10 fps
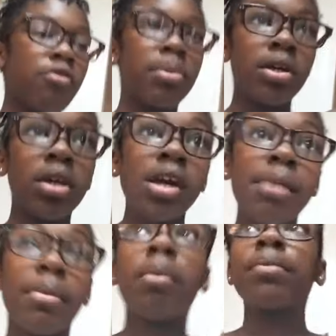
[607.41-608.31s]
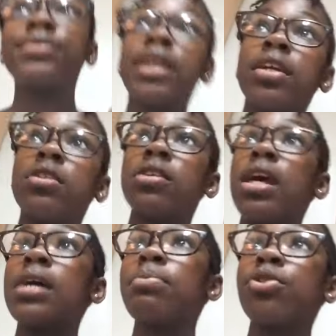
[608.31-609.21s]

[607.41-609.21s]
But my mom's taking a nap.